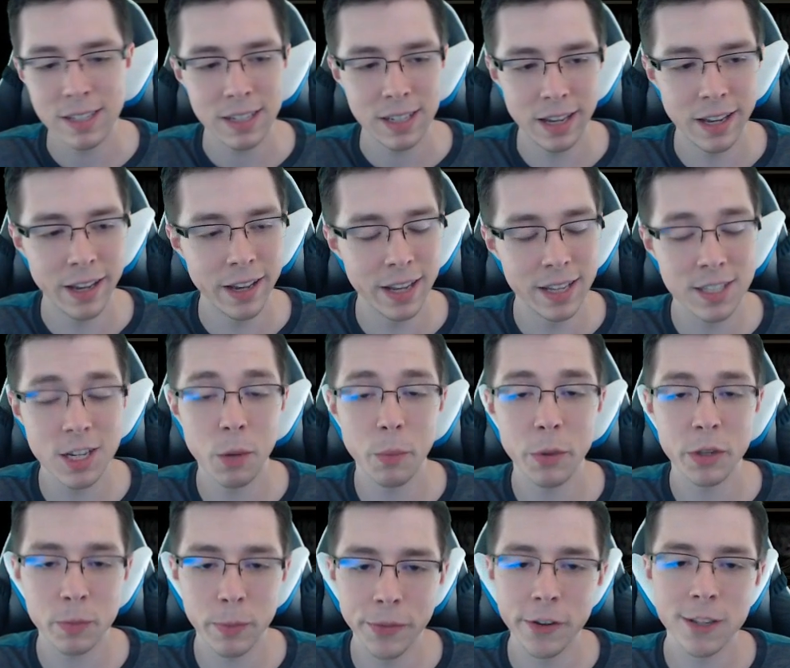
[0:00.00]
It's good
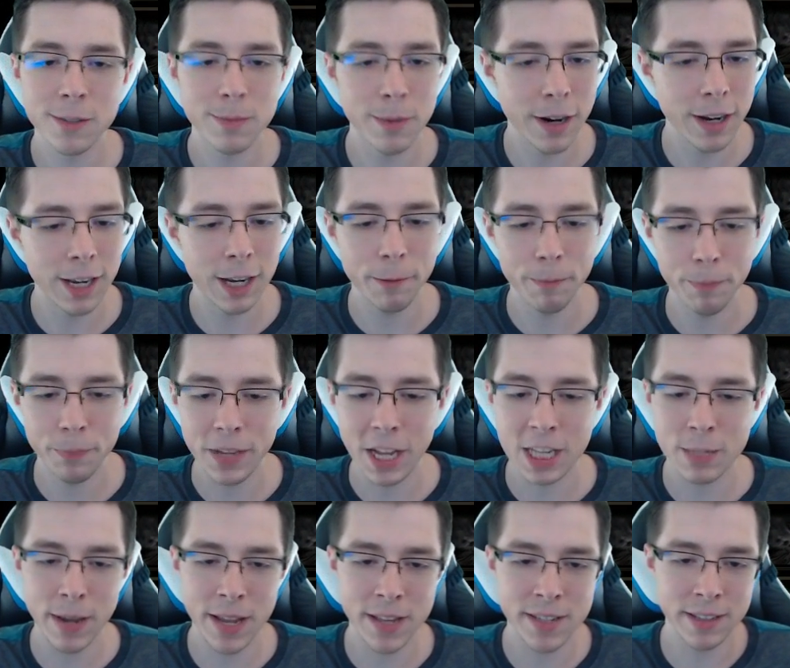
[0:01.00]
with Swindler's Market.
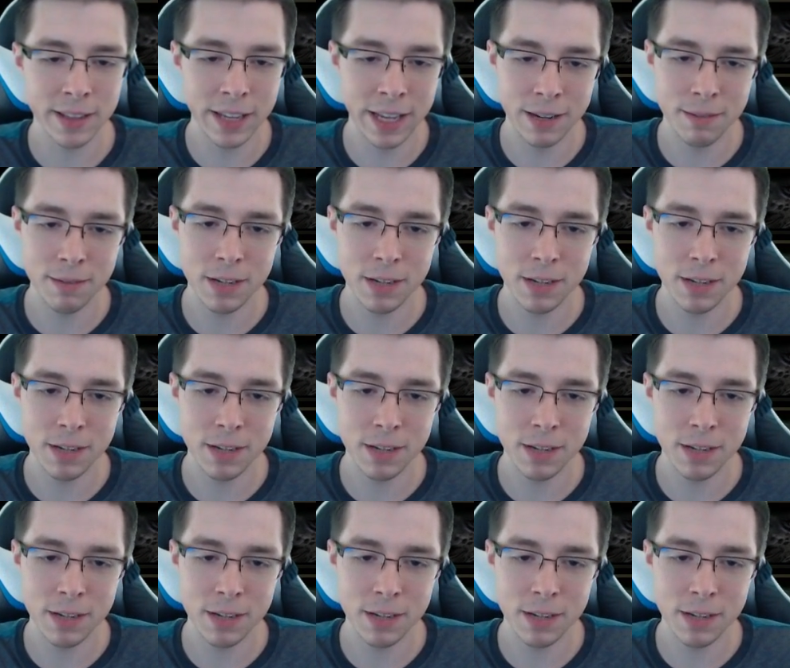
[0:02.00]
That's basically it.